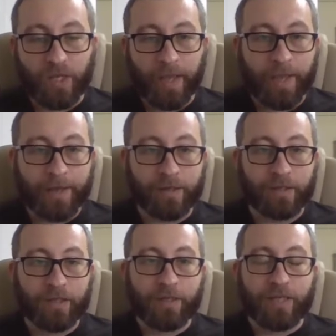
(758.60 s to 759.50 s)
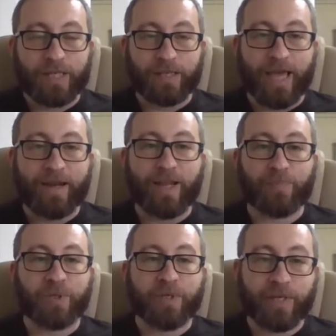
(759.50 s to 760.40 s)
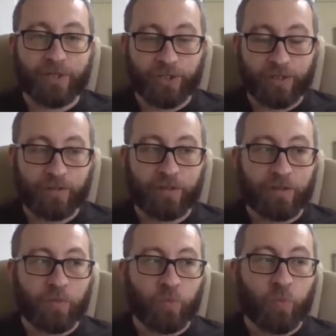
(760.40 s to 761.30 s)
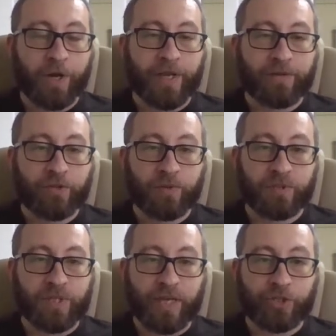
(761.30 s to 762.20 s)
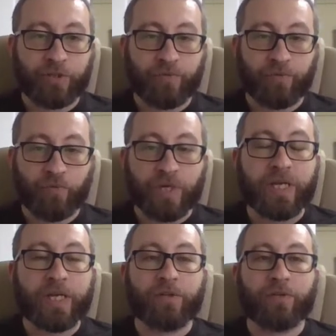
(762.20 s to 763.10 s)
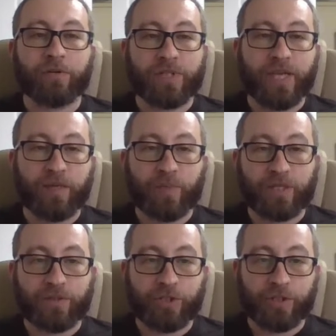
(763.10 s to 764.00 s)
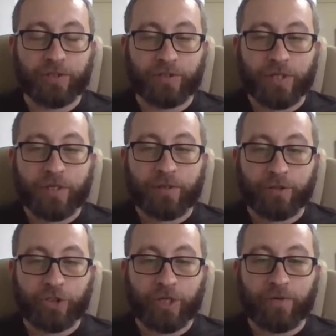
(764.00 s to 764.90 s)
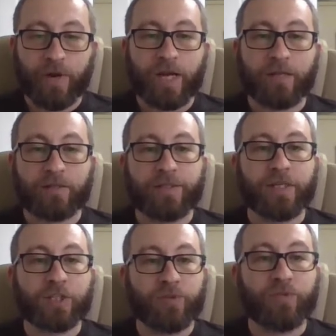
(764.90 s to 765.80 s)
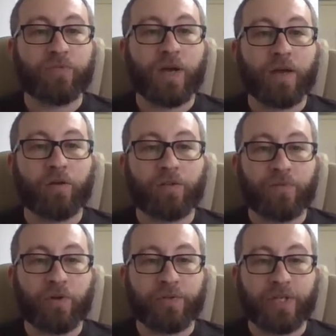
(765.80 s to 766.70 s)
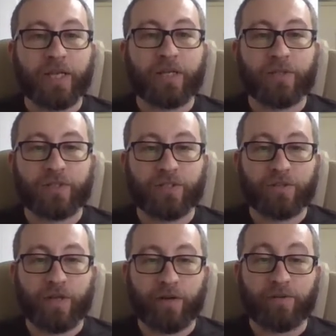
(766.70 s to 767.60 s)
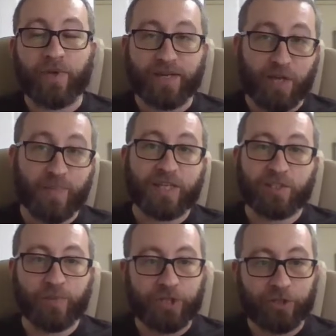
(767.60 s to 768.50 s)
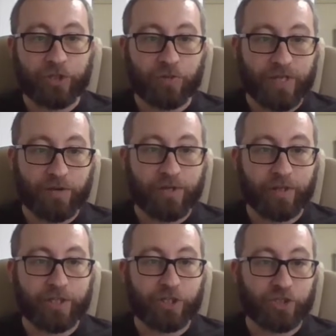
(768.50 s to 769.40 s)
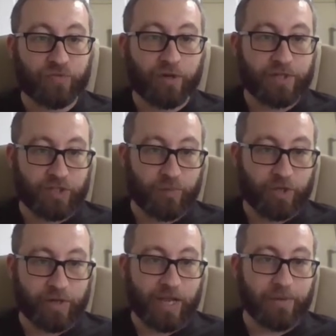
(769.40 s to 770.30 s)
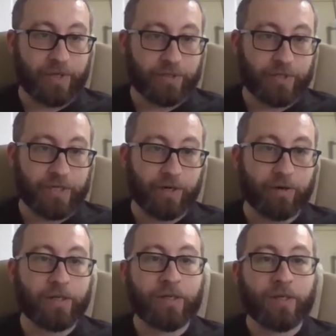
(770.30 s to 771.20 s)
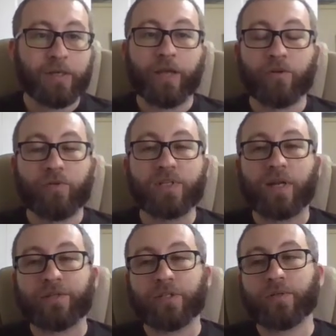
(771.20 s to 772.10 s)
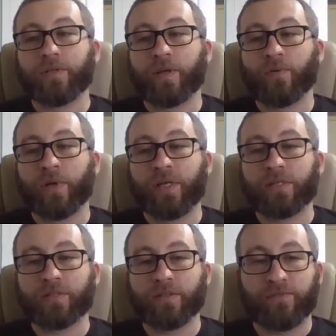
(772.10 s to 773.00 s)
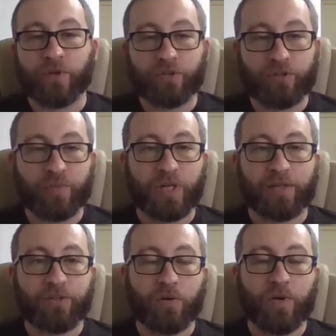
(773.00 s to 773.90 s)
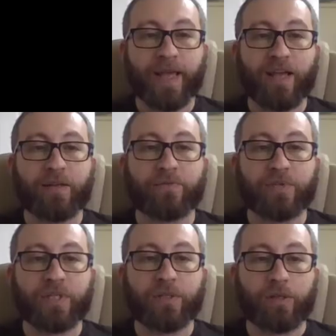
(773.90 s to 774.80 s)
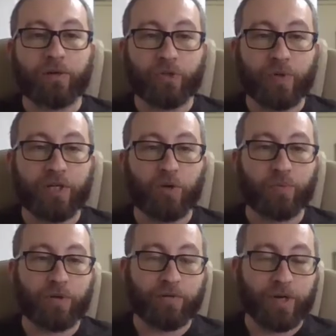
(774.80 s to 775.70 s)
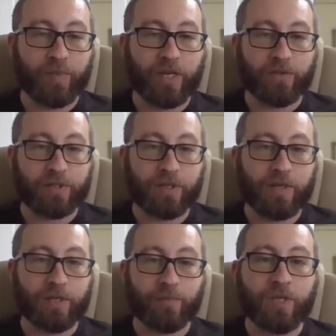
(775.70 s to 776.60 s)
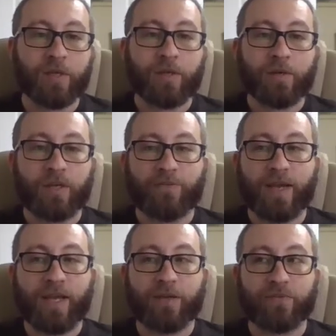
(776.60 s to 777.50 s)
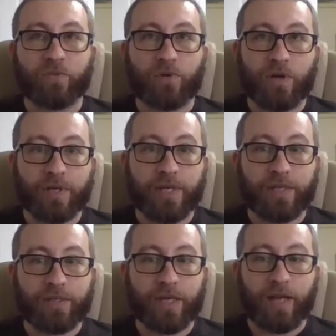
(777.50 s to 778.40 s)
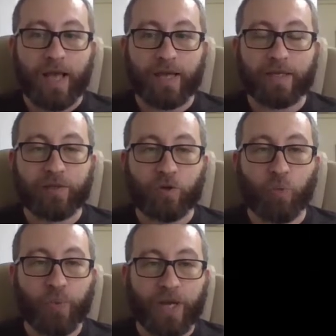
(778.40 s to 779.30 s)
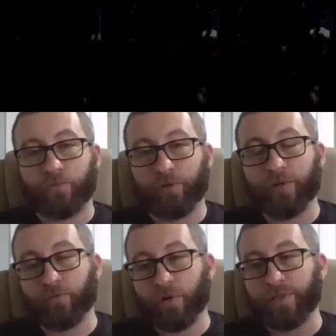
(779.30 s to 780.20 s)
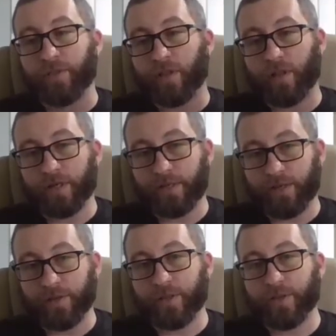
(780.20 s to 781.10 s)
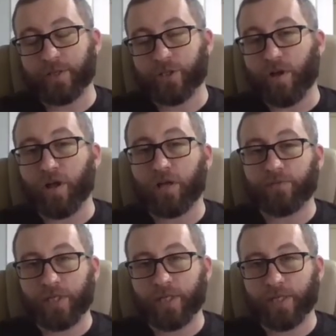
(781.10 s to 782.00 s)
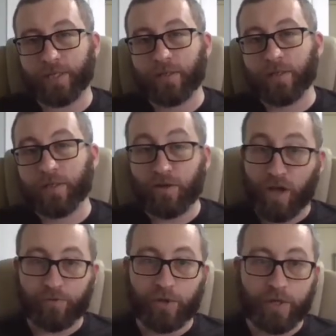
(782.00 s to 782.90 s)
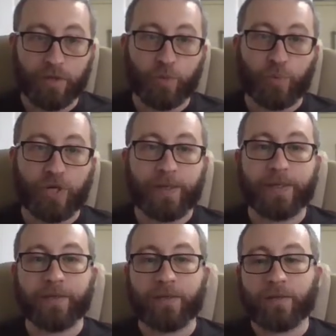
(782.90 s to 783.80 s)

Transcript: and in that application, what I do is actually read those CAN messages, generate a CSV file of all the data that's in there. In fact, I make some additional calculations very similar to how I do here. And the reason I do it that way is if there's something I don't have in the Arduino programming at the time, if I have the raw CAN data, I can go back, rerun the log calculation offline, not running on the bike,